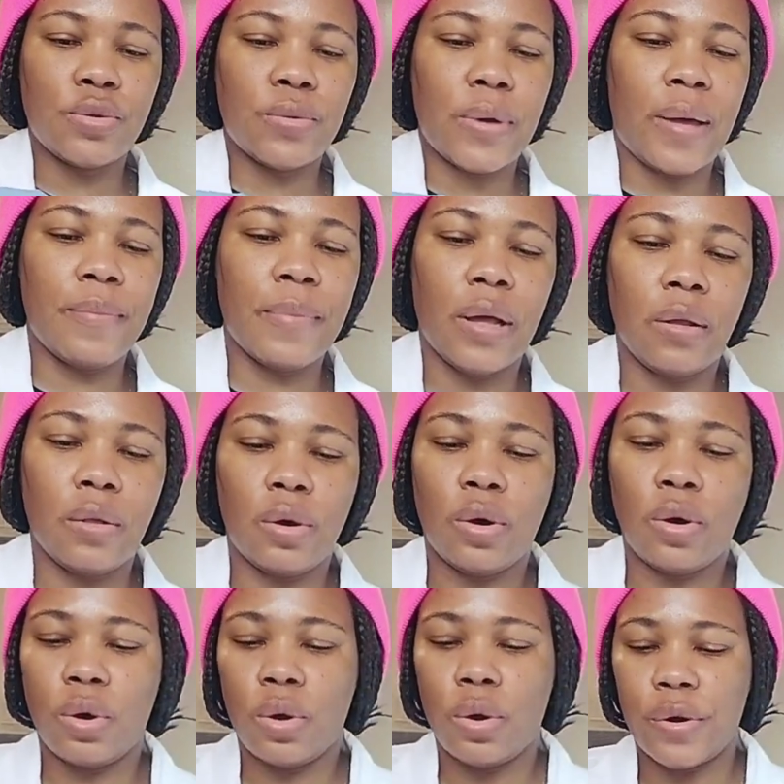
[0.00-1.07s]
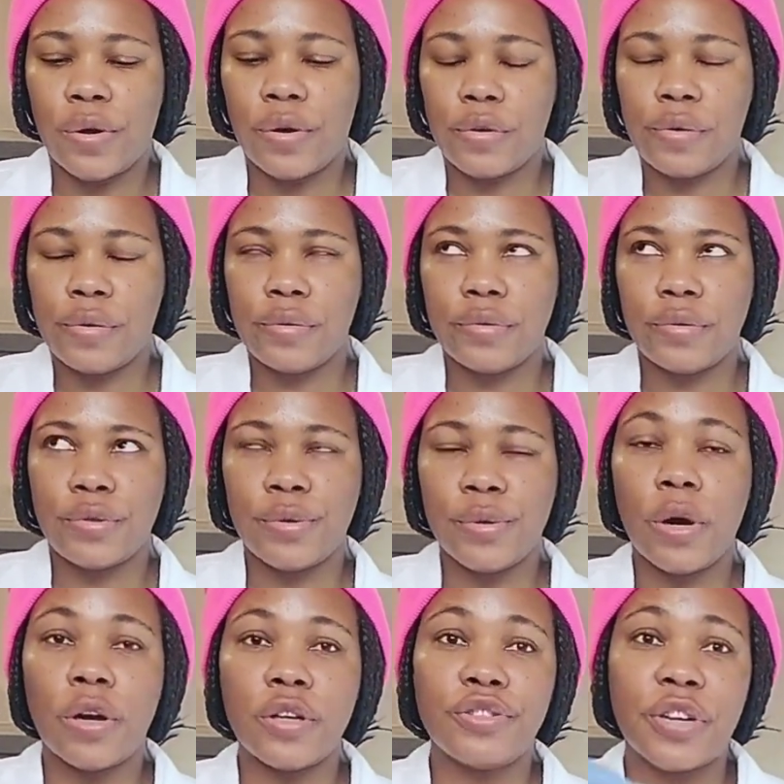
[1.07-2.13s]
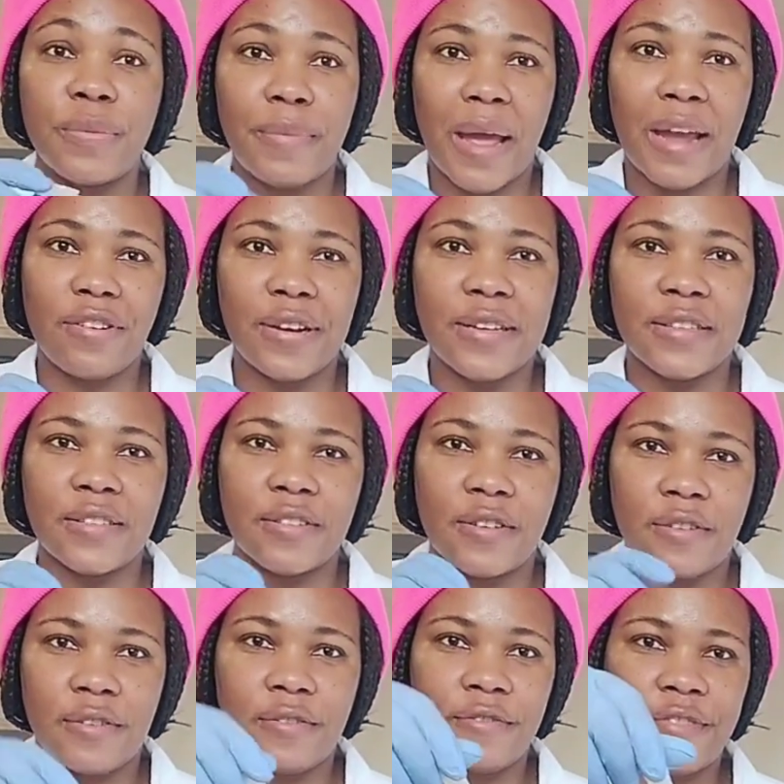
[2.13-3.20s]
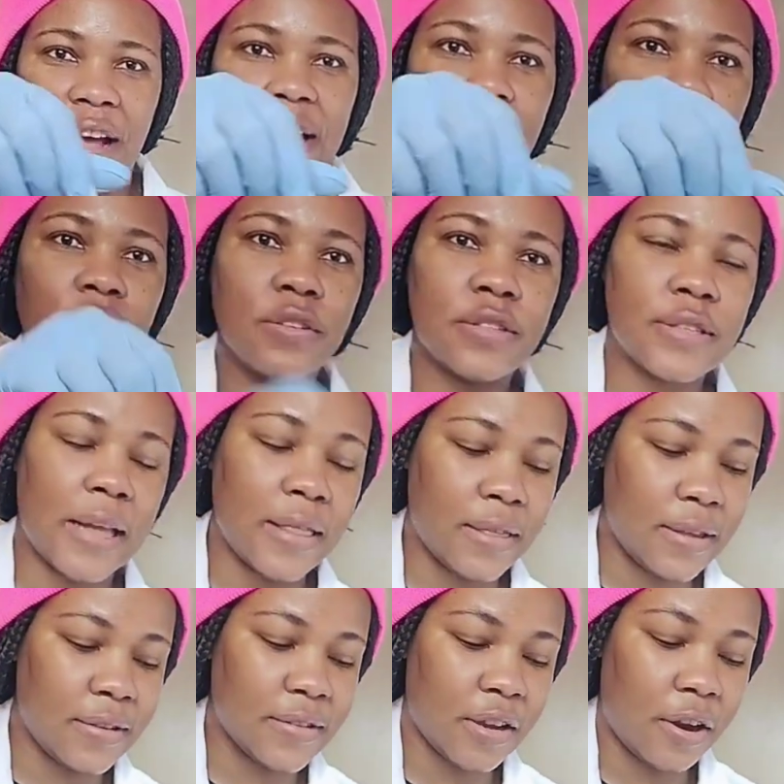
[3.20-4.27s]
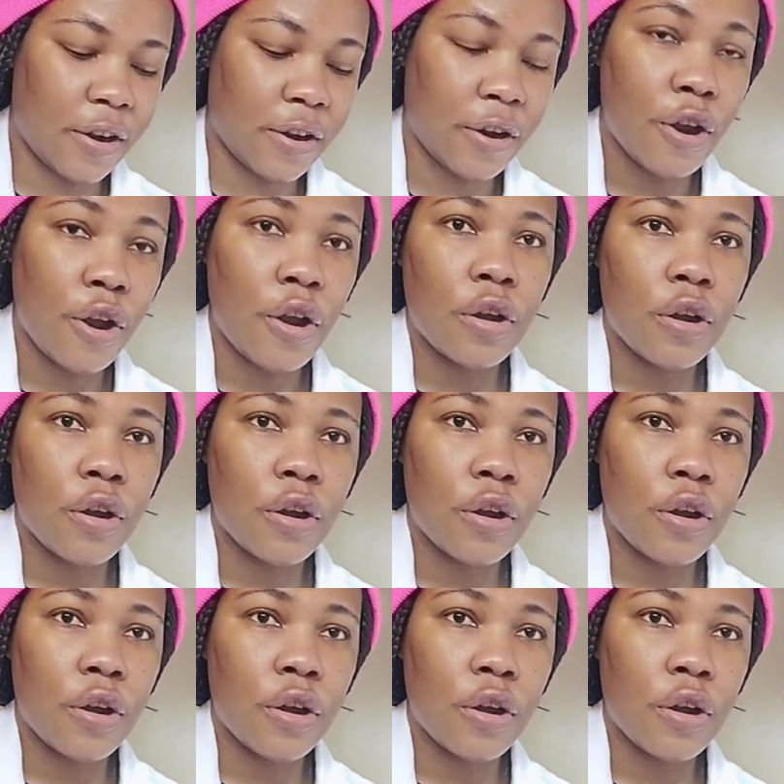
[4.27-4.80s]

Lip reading: 2 ml or 200 microliter vials, and these are